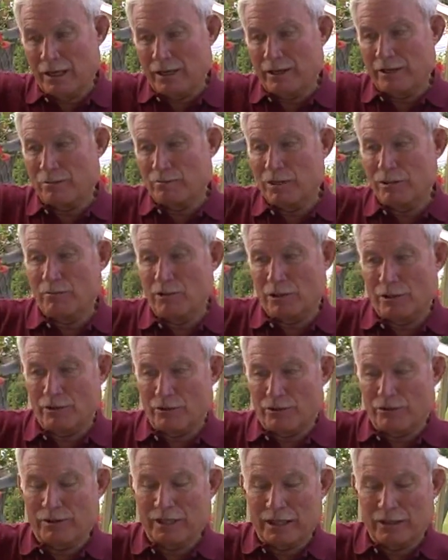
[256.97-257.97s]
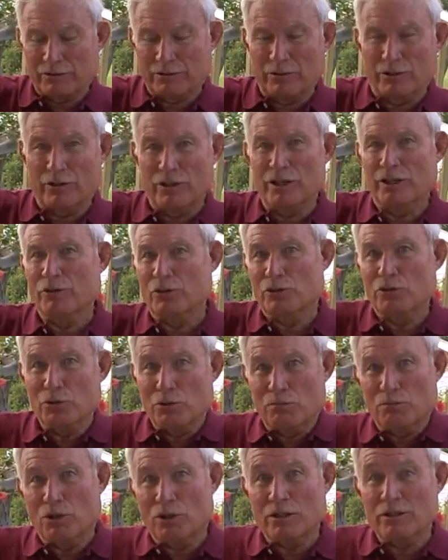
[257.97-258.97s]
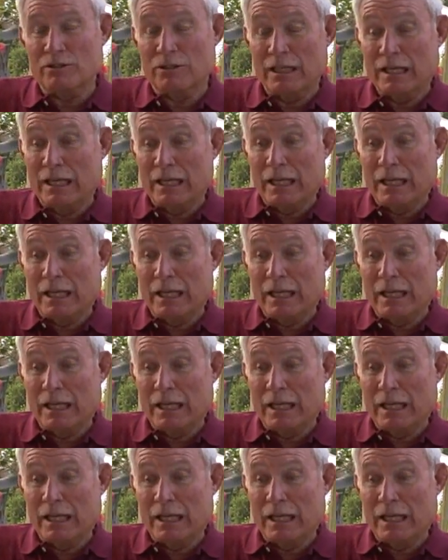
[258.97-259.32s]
and maybe another 1,000 of the other 2 books.